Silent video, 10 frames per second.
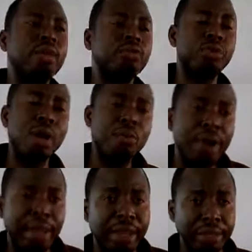
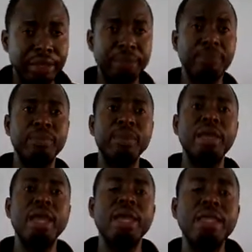scrambled egg.
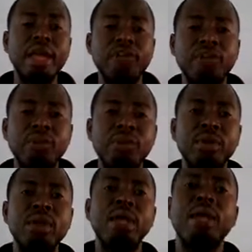In the afternoon,